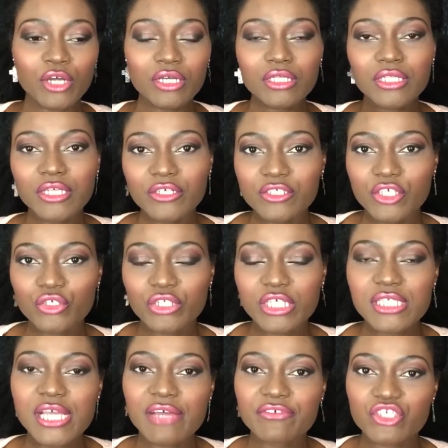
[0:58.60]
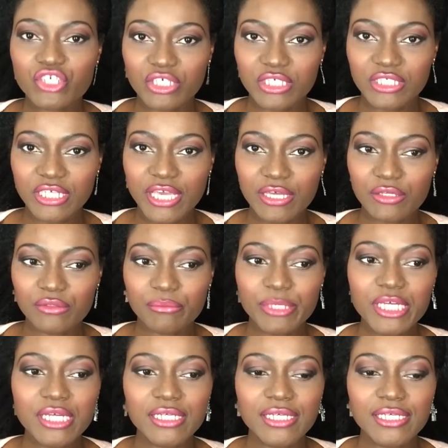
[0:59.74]
clearly you need to have a checking account
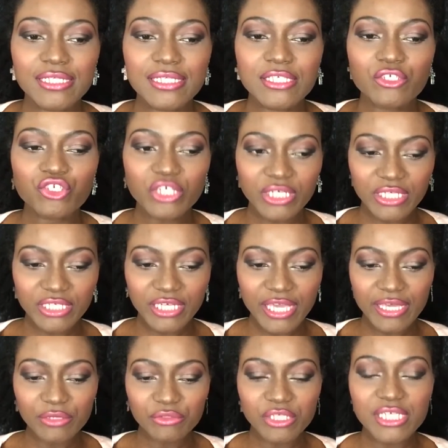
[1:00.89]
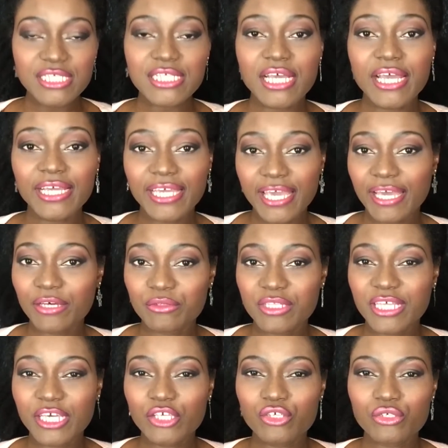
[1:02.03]
because your checking account is the account
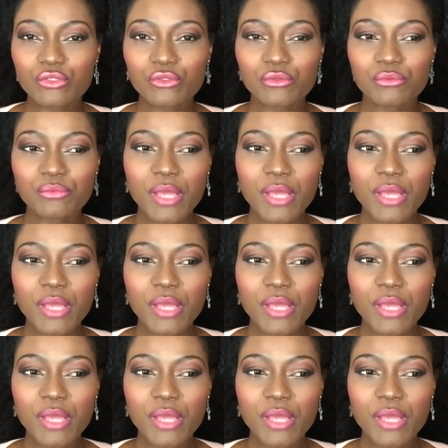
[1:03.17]
that you